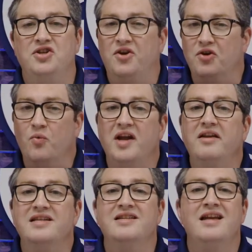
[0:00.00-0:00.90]
You know, your
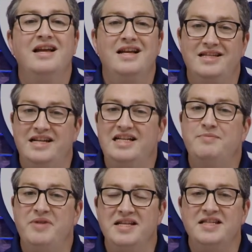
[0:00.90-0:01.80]
windlass is an
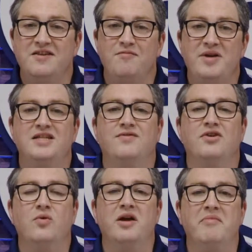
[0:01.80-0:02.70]
expensive piece of
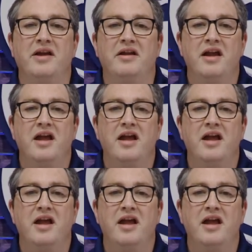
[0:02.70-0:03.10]
equipment,